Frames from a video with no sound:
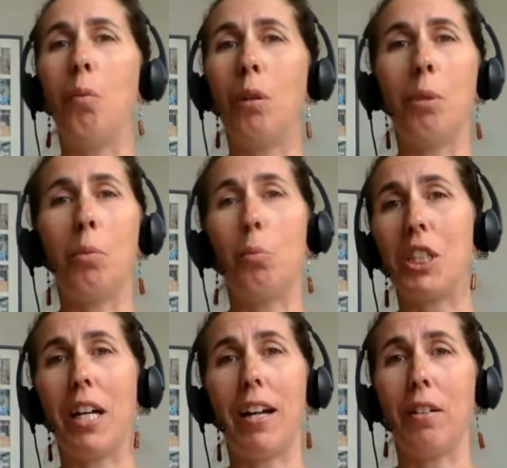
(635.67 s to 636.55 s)
women
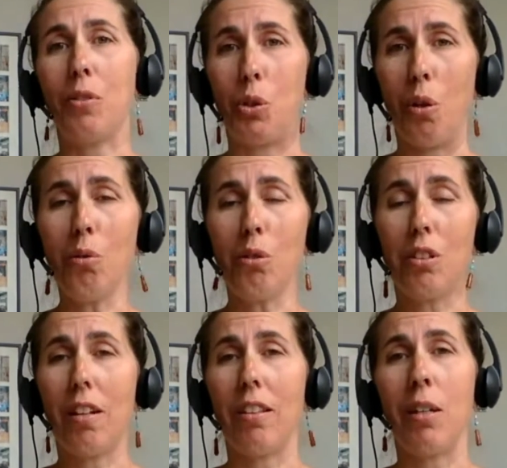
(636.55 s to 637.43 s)
were dying of
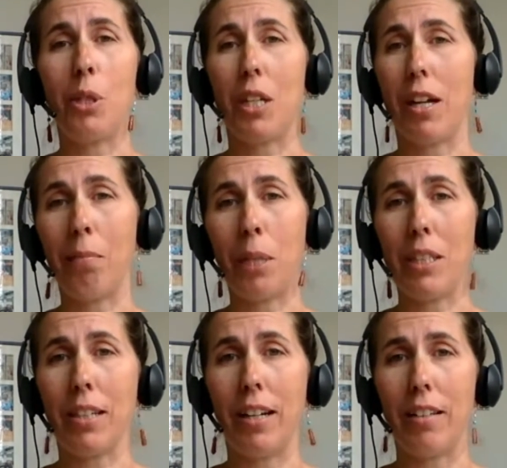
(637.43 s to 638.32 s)
strokes and they were dying of
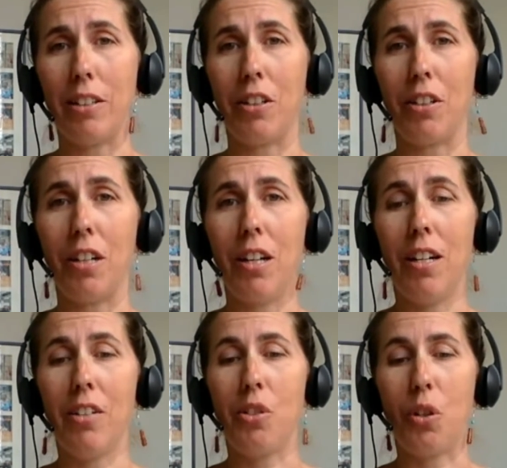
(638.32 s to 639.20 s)
breast cancer.
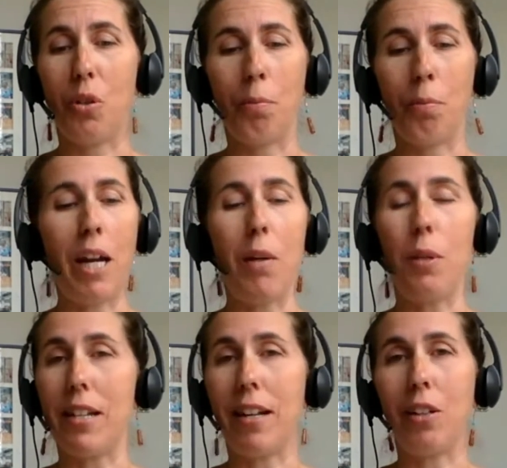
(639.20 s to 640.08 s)
So
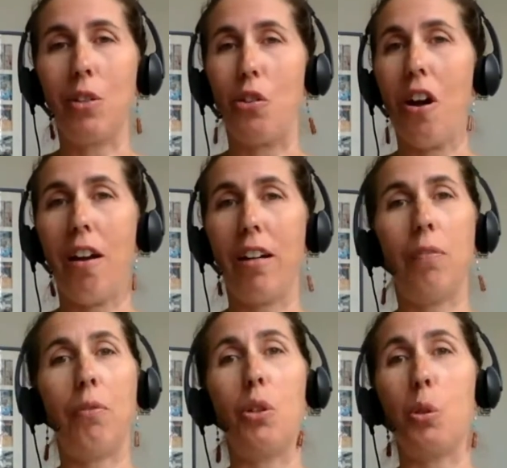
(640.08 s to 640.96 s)
bioidentical or not,
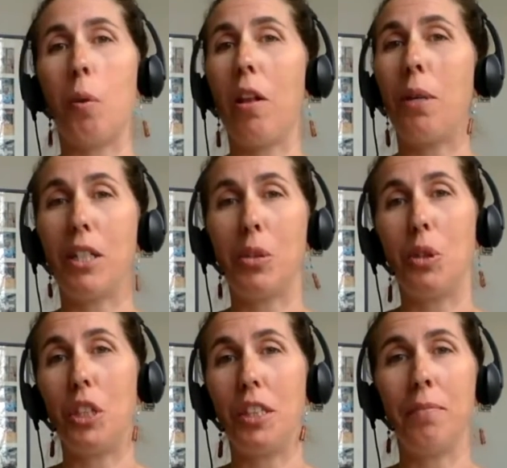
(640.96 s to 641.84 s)
if you swallow
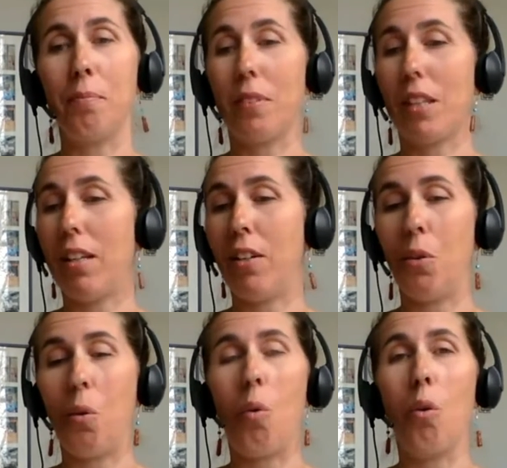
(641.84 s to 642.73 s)
estrogen in
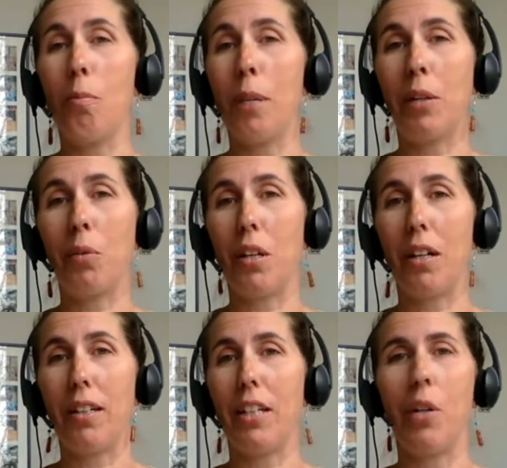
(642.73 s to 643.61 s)
an oral in
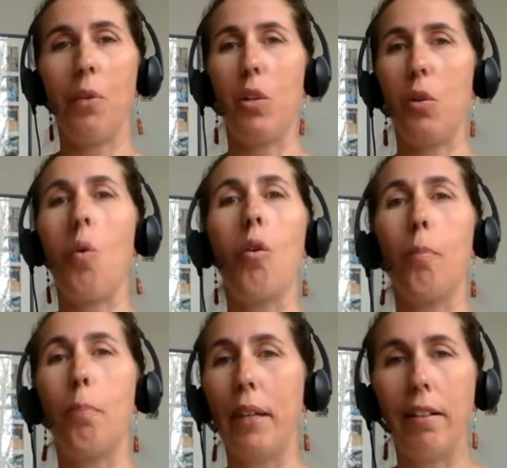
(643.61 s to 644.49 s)
an
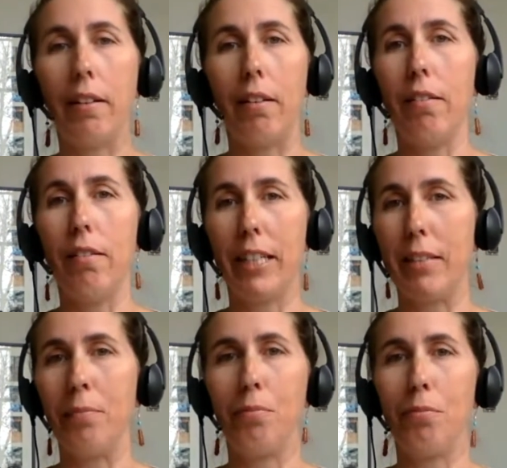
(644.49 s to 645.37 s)
oral pill, like
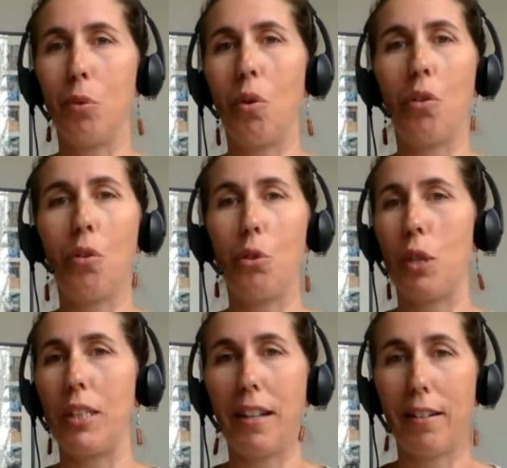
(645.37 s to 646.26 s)
an
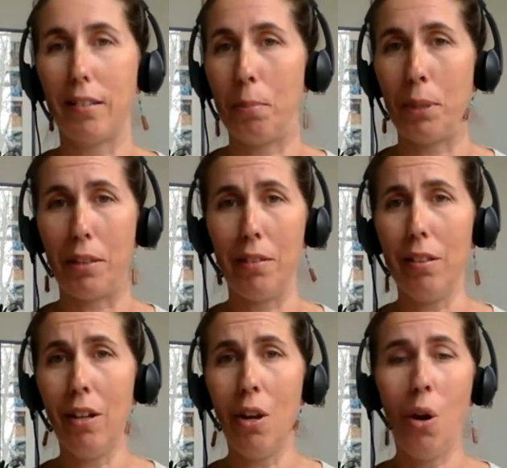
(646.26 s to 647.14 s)
orthotricycline
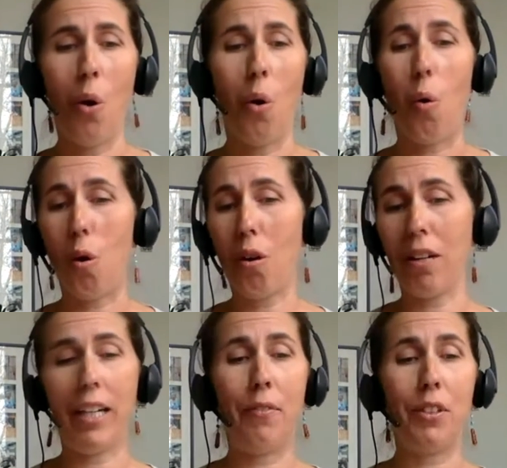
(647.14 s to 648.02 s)
pill,
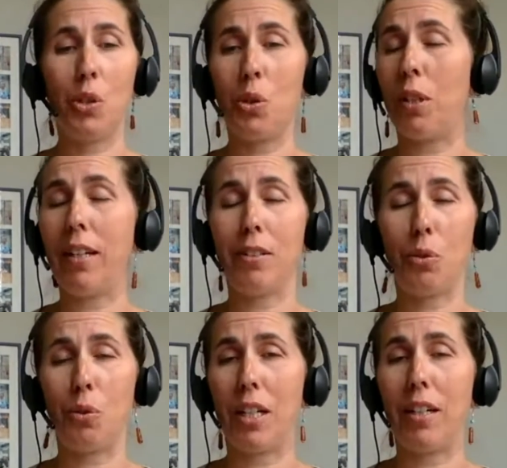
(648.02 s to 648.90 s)
or even straight
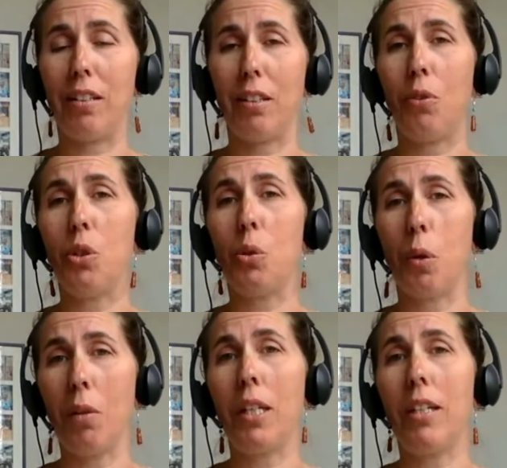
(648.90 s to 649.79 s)
estradiol, if you
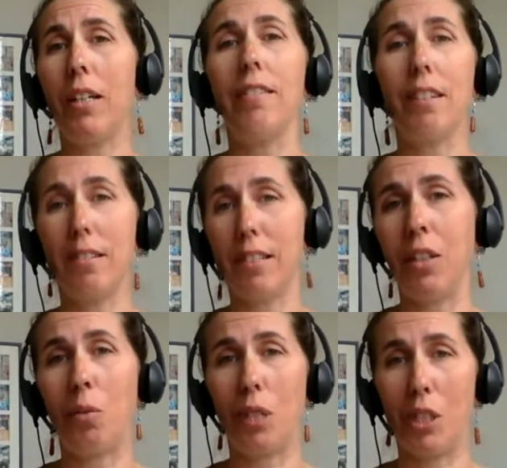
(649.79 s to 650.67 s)
swallow it, it does
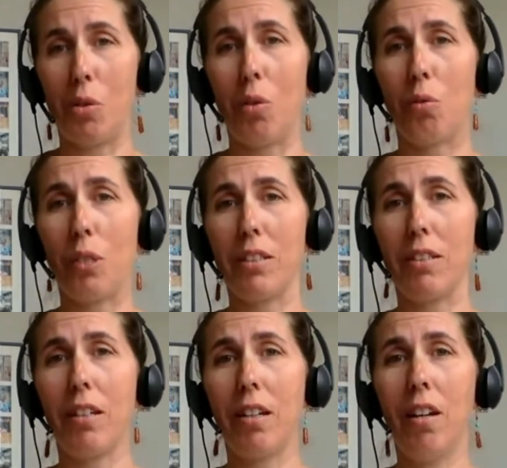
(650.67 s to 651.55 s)
increase stroke
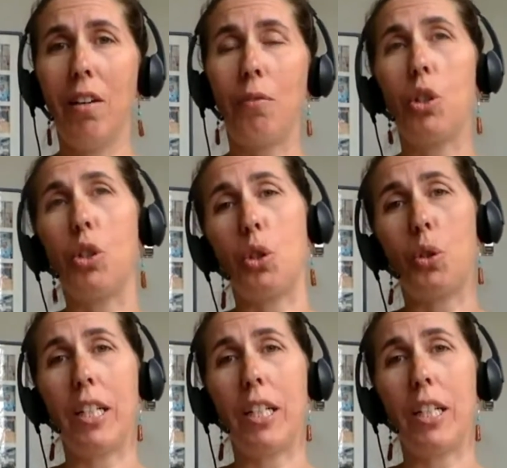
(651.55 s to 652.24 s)
risk. Versus